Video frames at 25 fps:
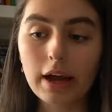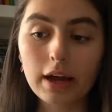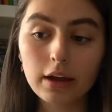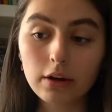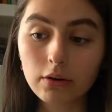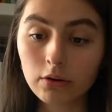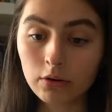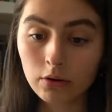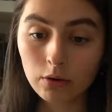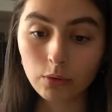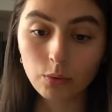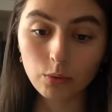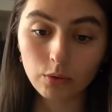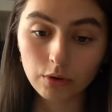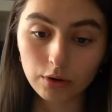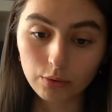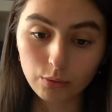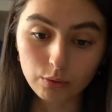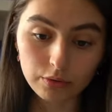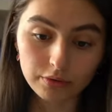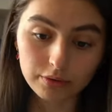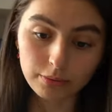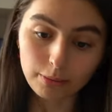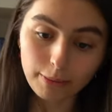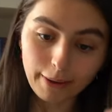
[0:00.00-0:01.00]
I don't know what it
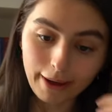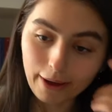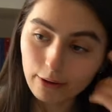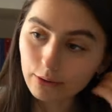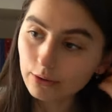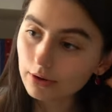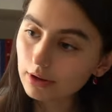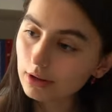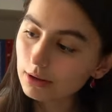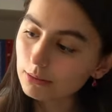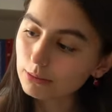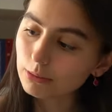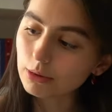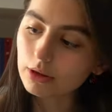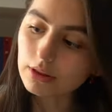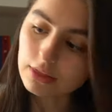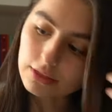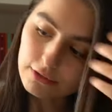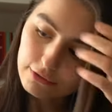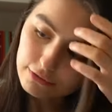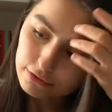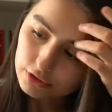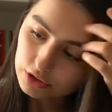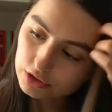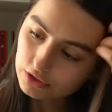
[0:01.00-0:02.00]
was about it, but
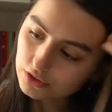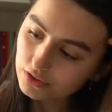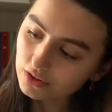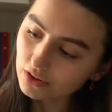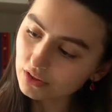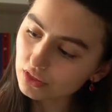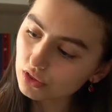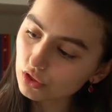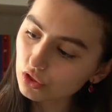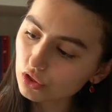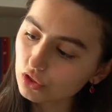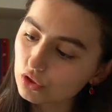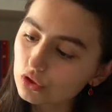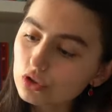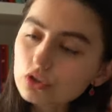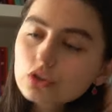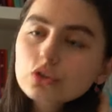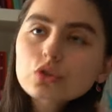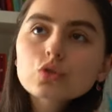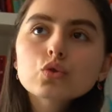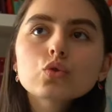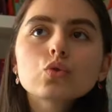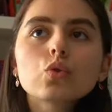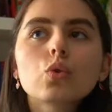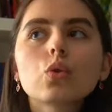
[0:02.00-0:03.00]
the first and the
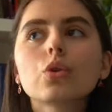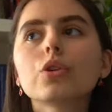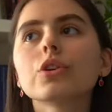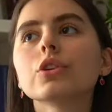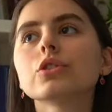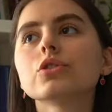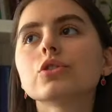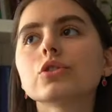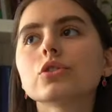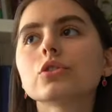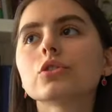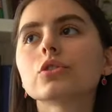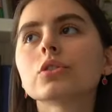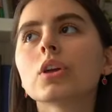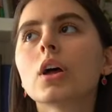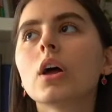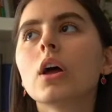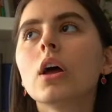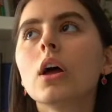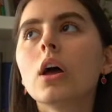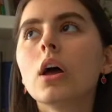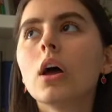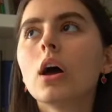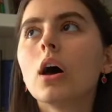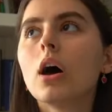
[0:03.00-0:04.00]
third story just,
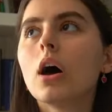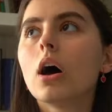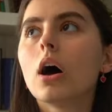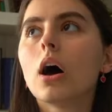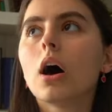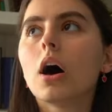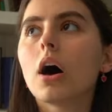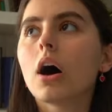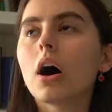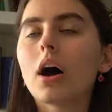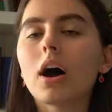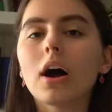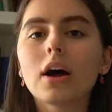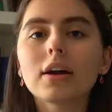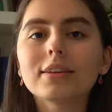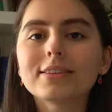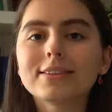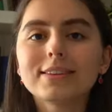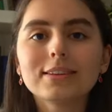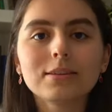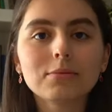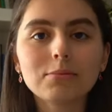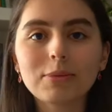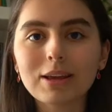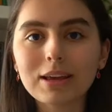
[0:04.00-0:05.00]
it
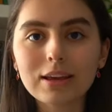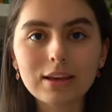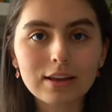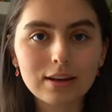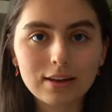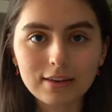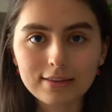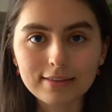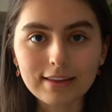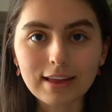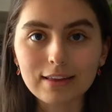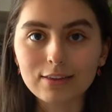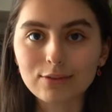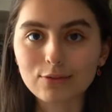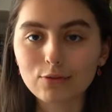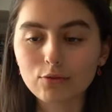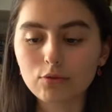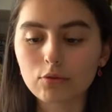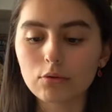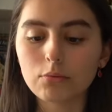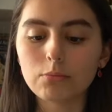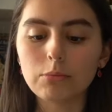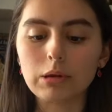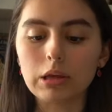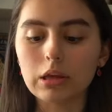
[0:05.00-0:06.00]
didn't make any sense
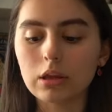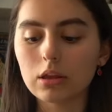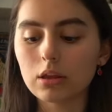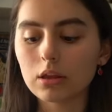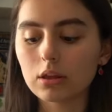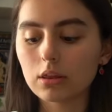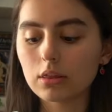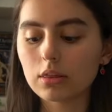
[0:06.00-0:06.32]
for me.